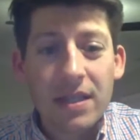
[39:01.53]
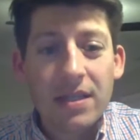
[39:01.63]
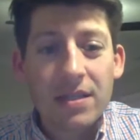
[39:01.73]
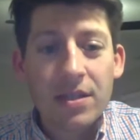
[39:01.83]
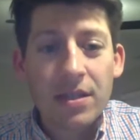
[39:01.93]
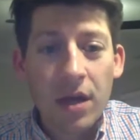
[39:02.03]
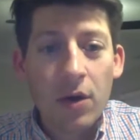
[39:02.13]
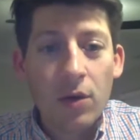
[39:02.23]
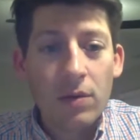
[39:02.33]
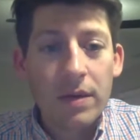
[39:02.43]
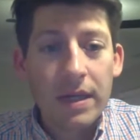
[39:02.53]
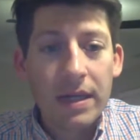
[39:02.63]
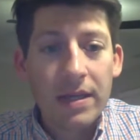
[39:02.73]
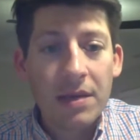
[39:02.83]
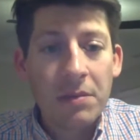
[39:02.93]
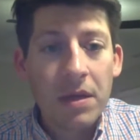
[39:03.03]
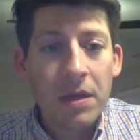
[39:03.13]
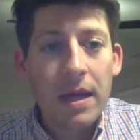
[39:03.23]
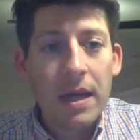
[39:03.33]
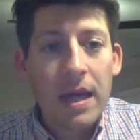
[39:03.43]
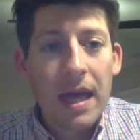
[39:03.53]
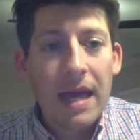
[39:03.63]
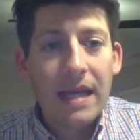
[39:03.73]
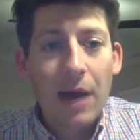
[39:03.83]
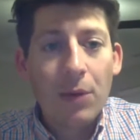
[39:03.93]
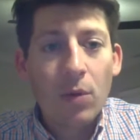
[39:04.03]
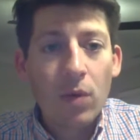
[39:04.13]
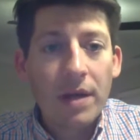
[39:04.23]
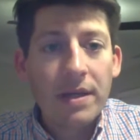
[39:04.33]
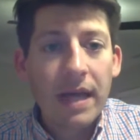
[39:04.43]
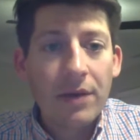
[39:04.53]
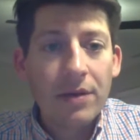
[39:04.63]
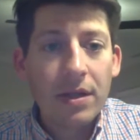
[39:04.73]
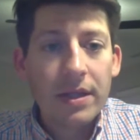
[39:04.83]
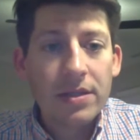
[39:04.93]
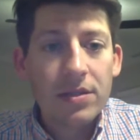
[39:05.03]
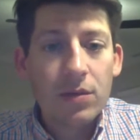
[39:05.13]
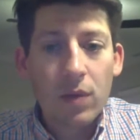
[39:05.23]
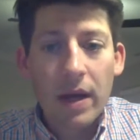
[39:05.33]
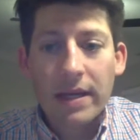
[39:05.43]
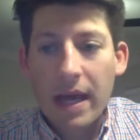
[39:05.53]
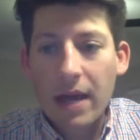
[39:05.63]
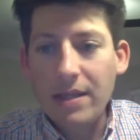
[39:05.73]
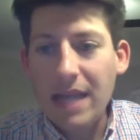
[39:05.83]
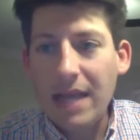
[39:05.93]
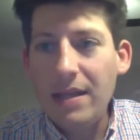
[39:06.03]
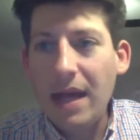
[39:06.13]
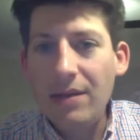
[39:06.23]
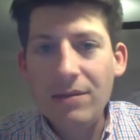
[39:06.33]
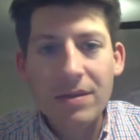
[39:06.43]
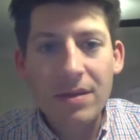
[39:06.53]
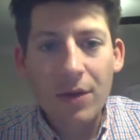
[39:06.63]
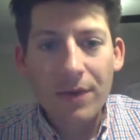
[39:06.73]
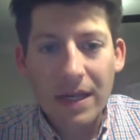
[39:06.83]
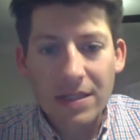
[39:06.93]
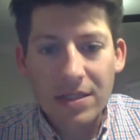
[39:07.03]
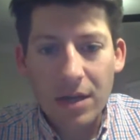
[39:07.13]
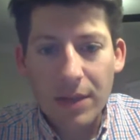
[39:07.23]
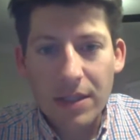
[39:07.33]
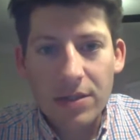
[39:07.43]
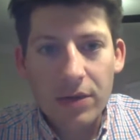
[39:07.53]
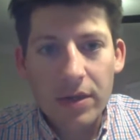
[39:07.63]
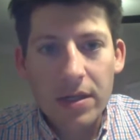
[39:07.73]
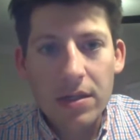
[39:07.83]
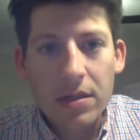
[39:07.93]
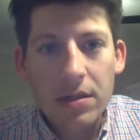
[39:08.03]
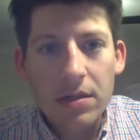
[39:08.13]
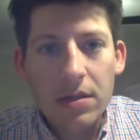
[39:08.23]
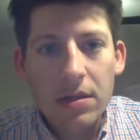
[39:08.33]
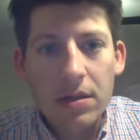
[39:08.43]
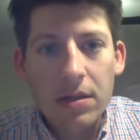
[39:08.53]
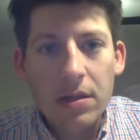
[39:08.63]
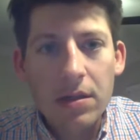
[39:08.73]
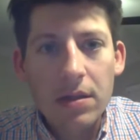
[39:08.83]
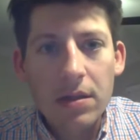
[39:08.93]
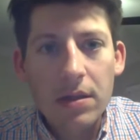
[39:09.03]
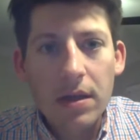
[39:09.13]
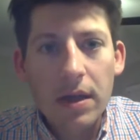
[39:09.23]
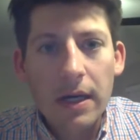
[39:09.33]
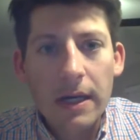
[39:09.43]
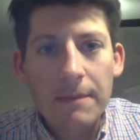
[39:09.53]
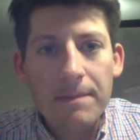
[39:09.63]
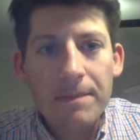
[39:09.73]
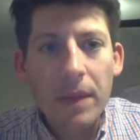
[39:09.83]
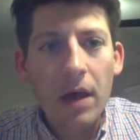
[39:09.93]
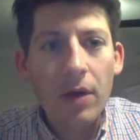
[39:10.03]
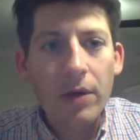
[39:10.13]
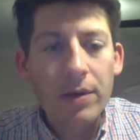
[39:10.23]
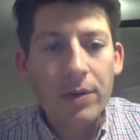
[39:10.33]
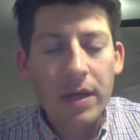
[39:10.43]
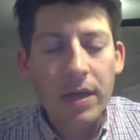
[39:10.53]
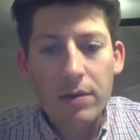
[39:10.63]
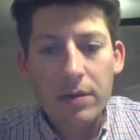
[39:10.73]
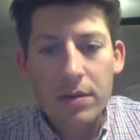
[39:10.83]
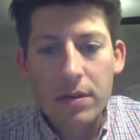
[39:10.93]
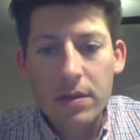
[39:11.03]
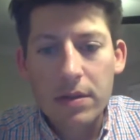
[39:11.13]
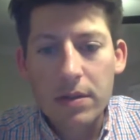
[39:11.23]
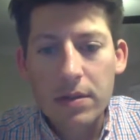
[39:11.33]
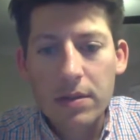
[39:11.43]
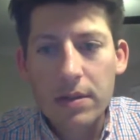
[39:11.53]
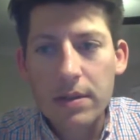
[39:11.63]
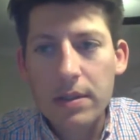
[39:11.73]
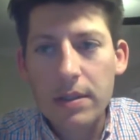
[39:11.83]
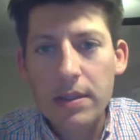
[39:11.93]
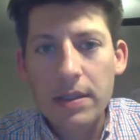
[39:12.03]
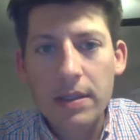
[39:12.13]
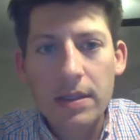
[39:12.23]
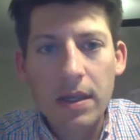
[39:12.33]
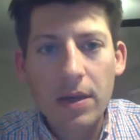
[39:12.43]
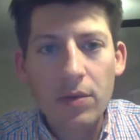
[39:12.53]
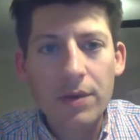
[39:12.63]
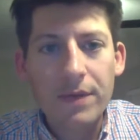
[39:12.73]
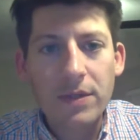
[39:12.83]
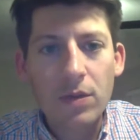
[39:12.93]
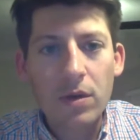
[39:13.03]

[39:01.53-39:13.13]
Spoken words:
to know in them. And I will run down the list right now because I don't know if I can share my screen. Oh, here we go. I wonder if this will work.